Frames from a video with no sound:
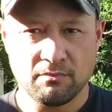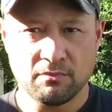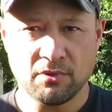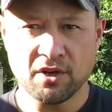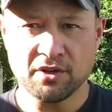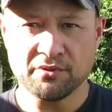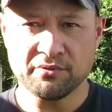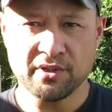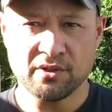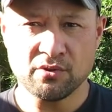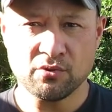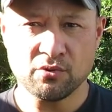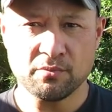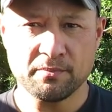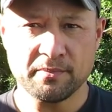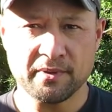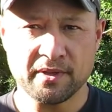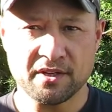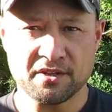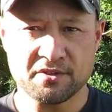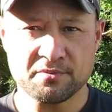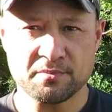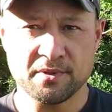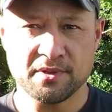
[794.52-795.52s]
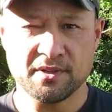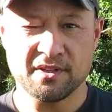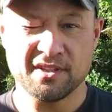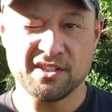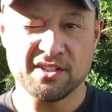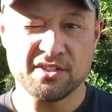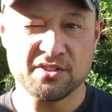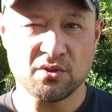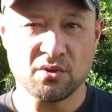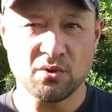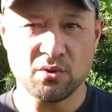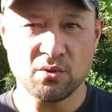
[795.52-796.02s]
my recoil management
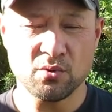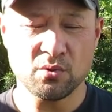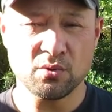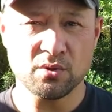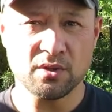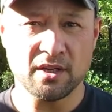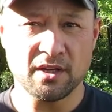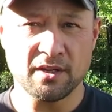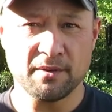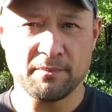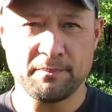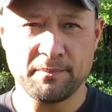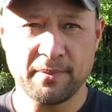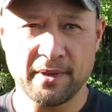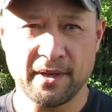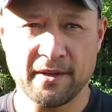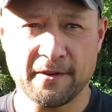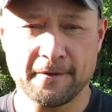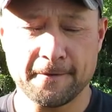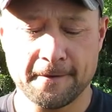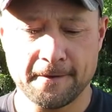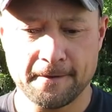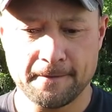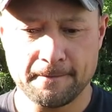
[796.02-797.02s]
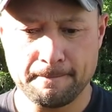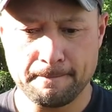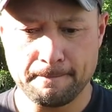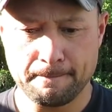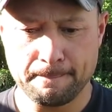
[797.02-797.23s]
is all about